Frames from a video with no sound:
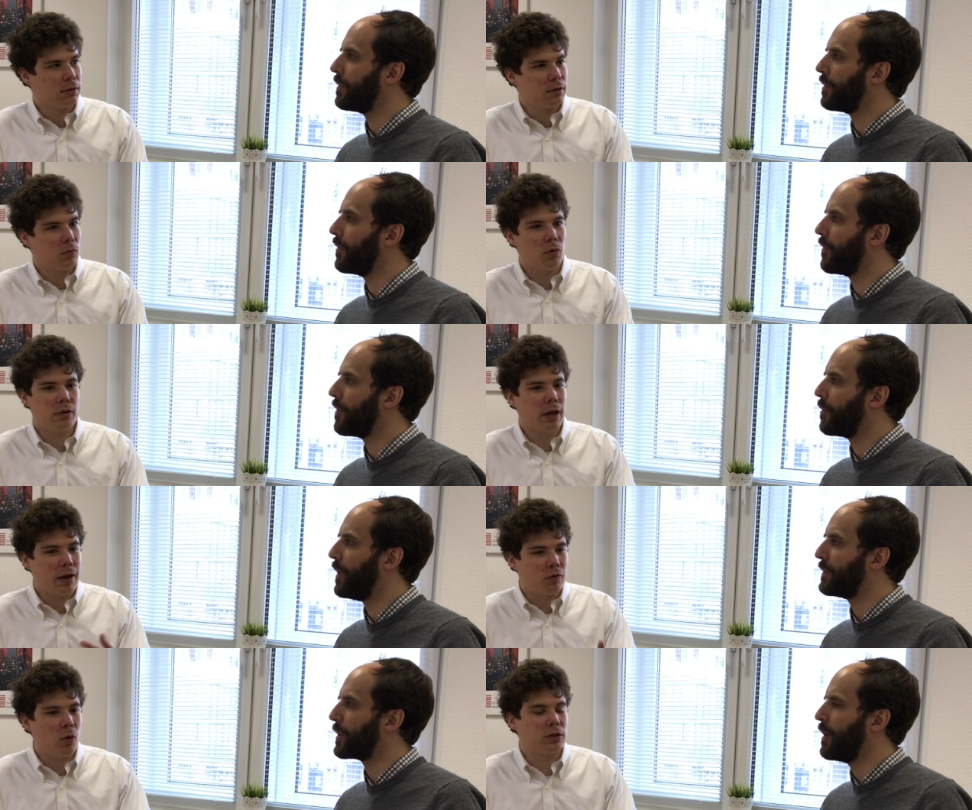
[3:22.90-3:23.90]
Speaker 1: Well, yeah,
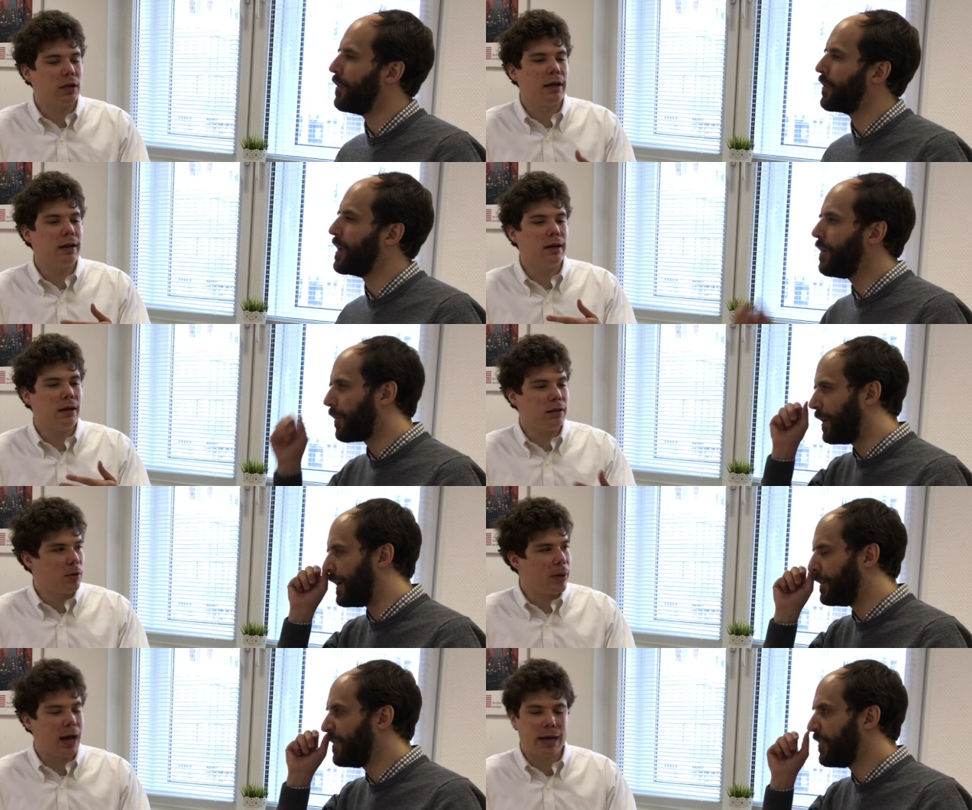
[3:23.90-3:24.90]
while of course. recovering it, or not? it
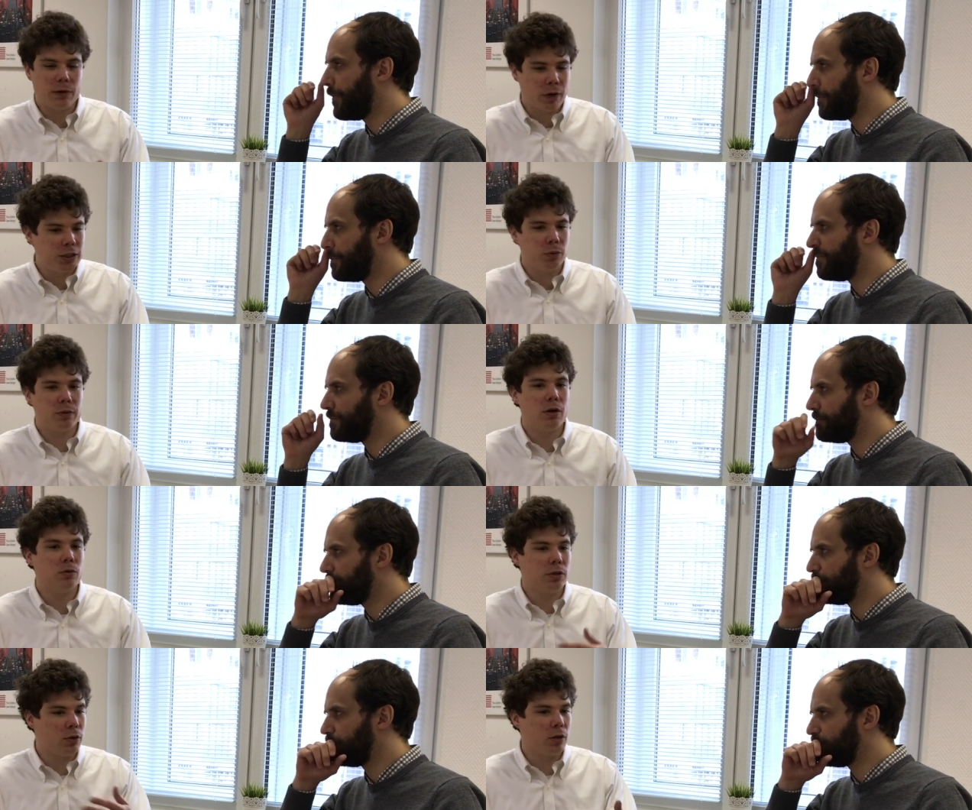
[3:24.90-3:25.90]
depends. I can write you a
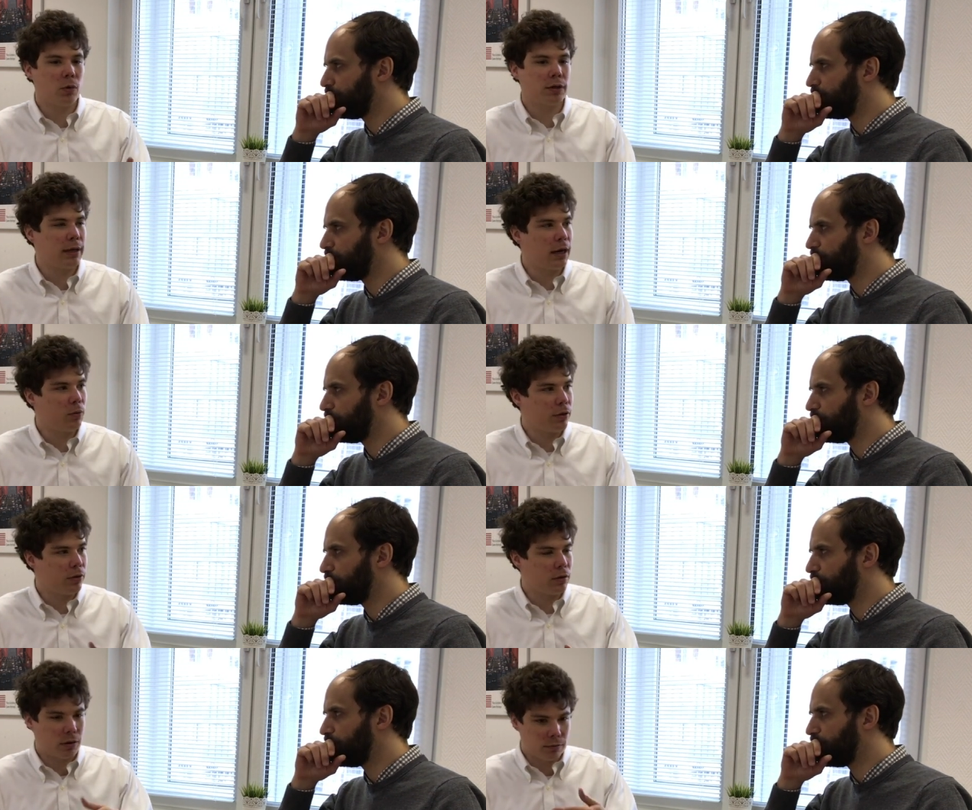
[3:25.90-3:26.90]
note. You can work that out
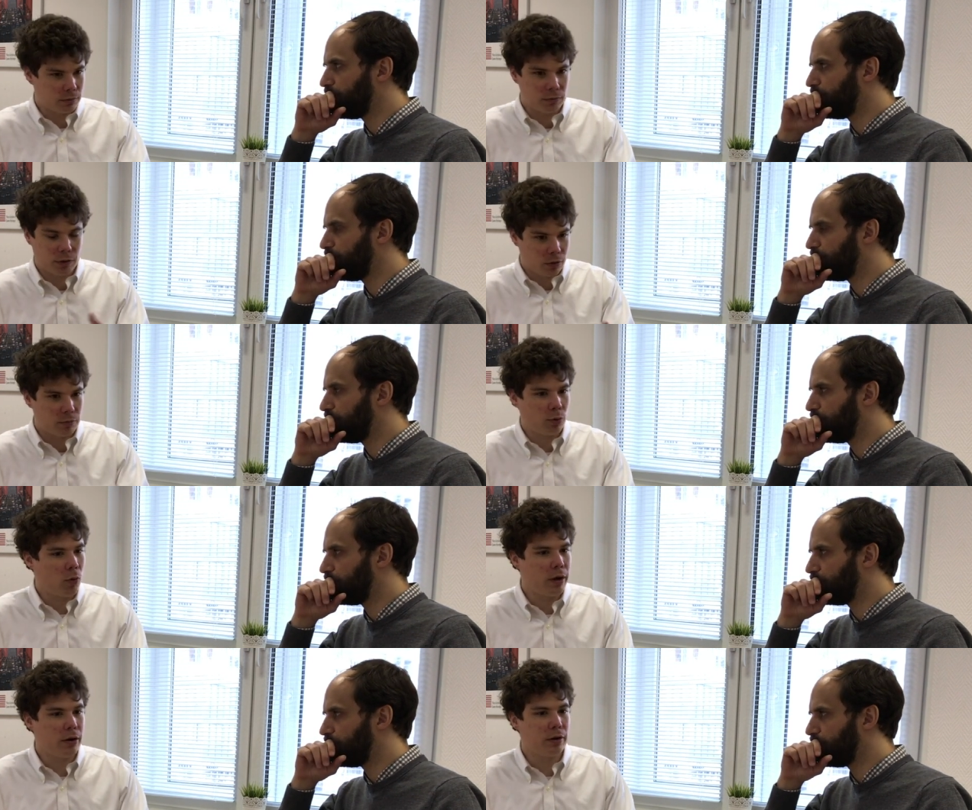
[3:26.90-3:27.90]
with um, your
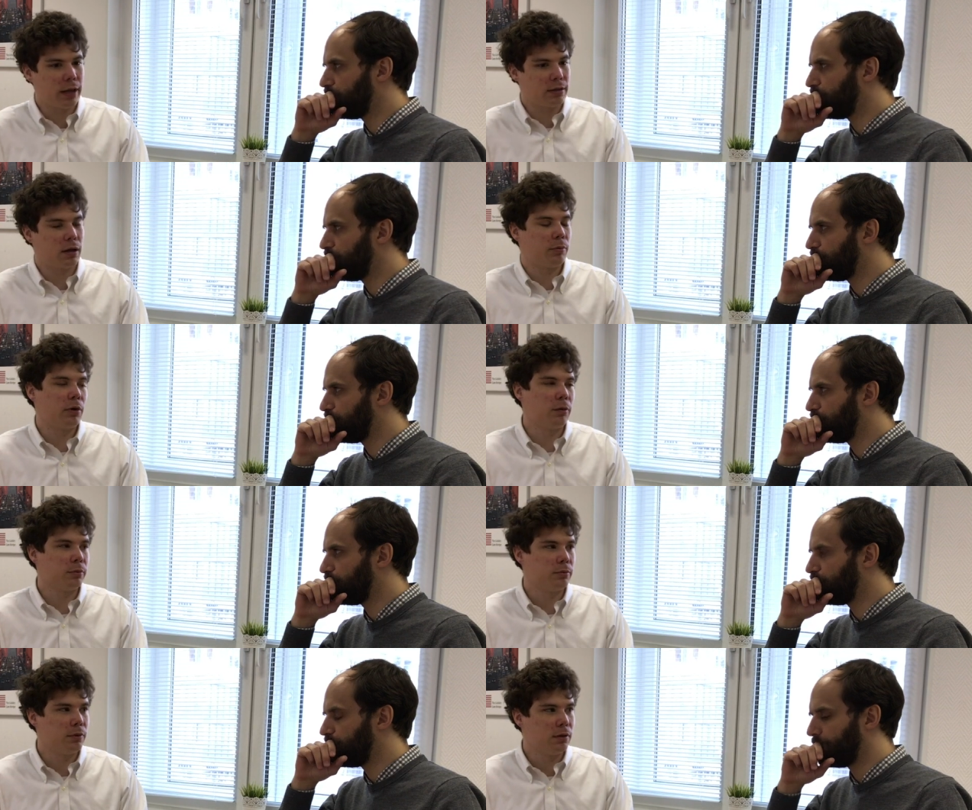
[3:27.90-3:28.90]
employer. That's not a
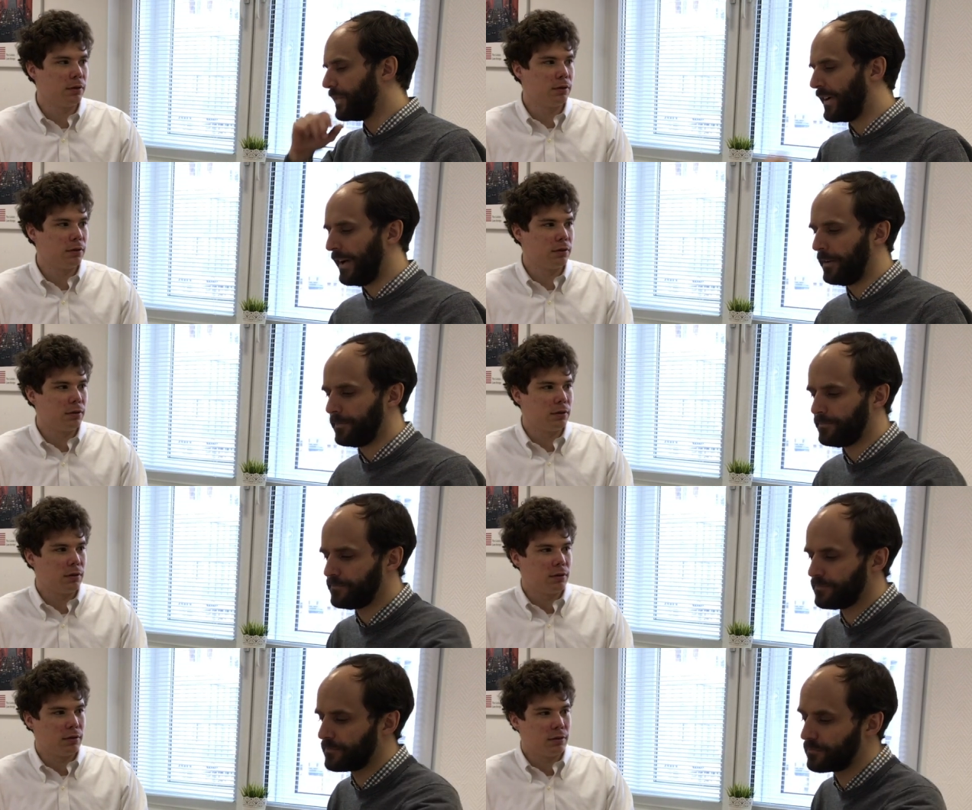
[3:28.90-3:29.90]
problem.
Speaker 2: All right.
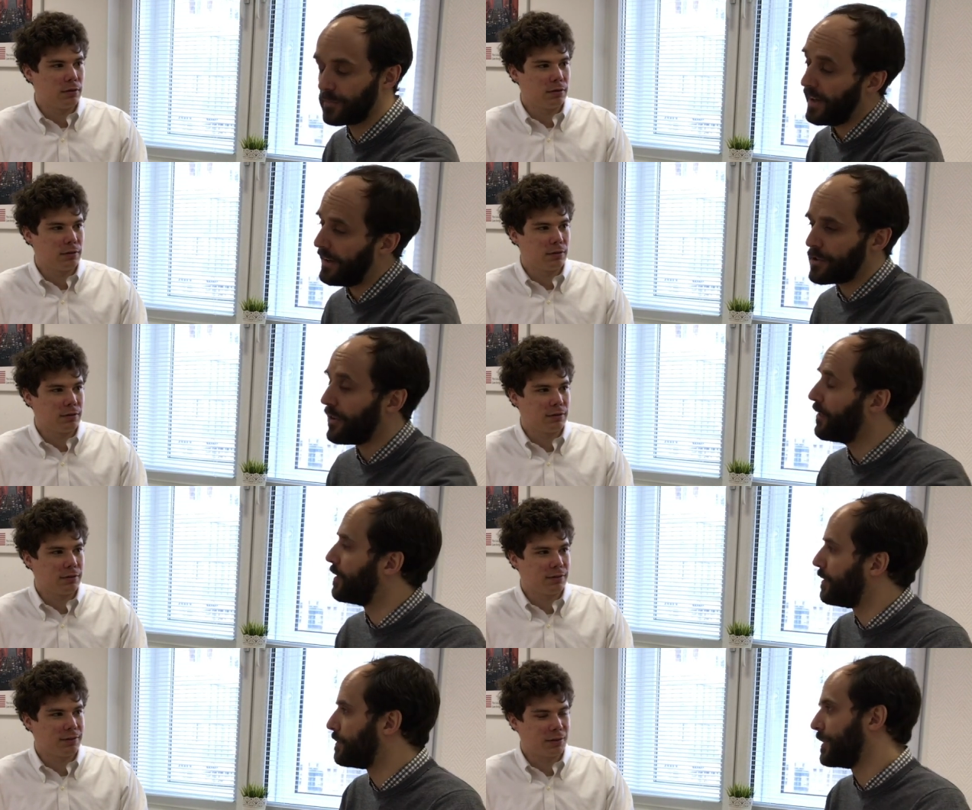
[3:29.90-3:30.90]
Well, I trust
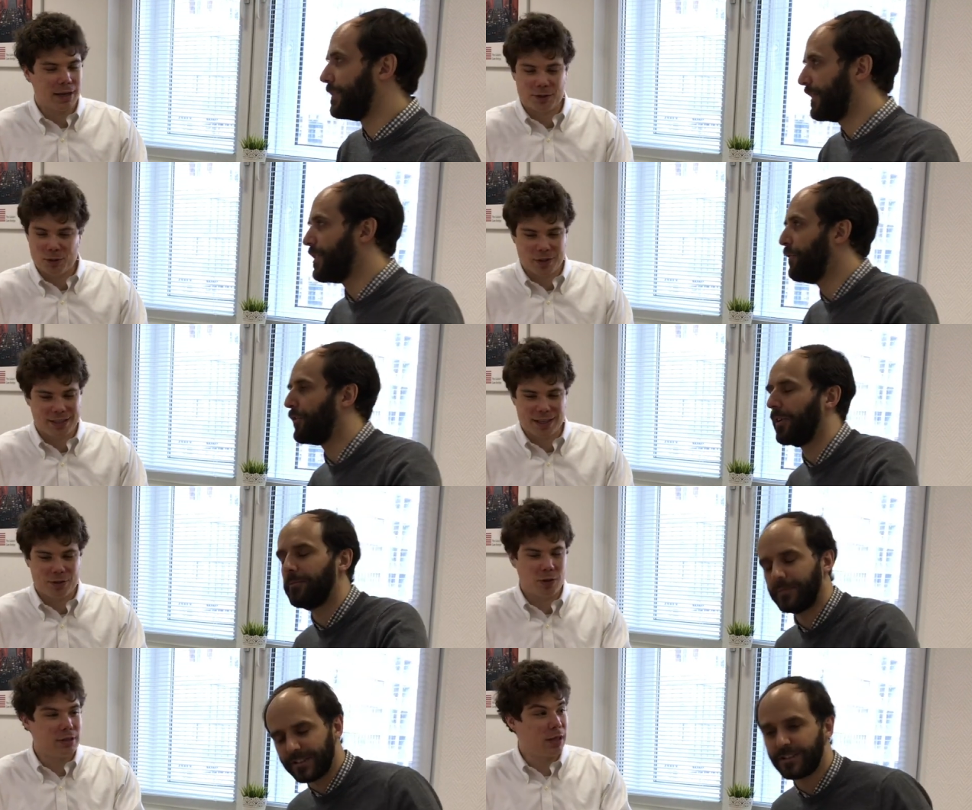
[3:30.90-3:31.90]
you. Okay, let's, let's go the, for
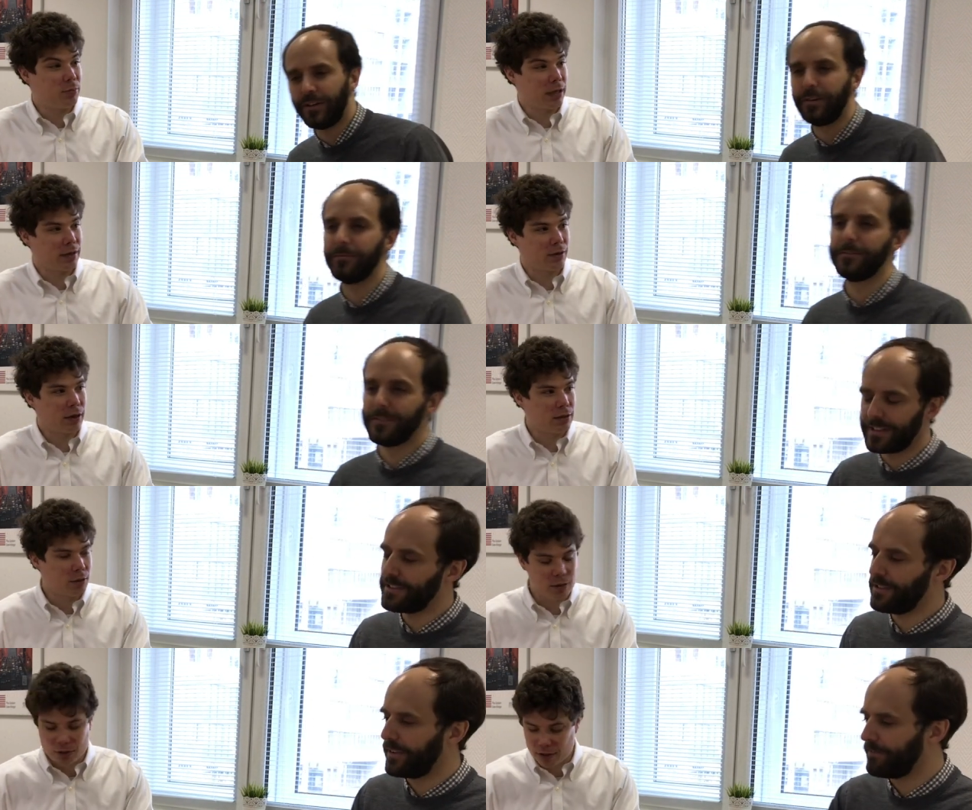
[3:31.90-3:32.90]
let's it. Do let's do the tip tink. Okay, let's
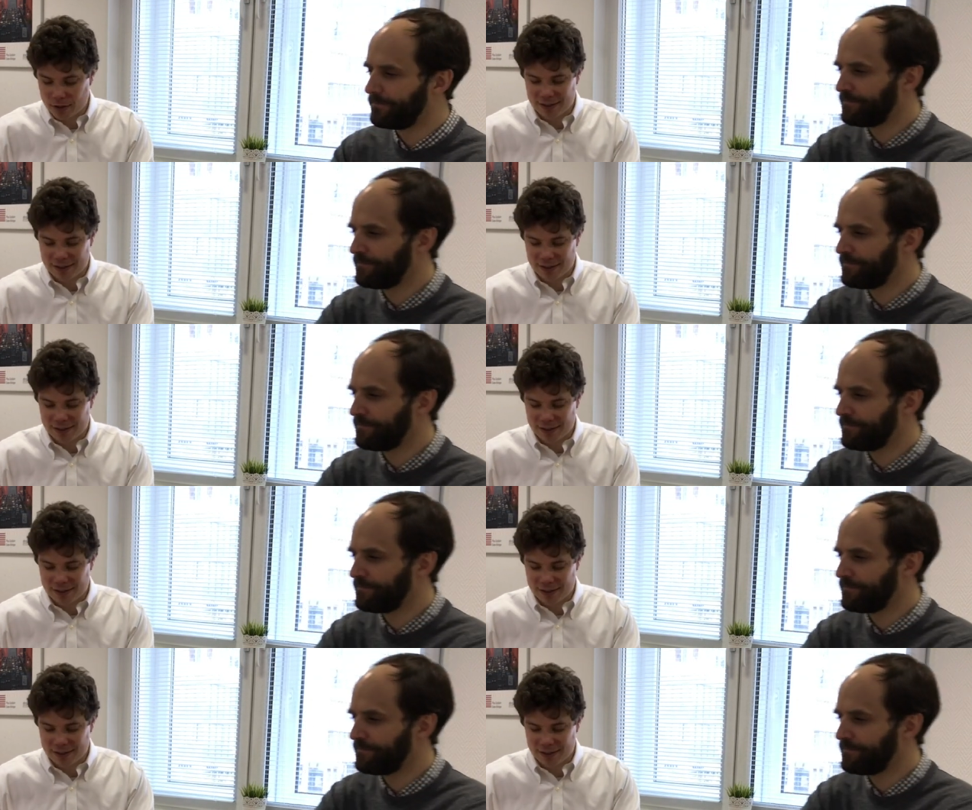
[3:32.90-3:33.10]
so let's it. at our.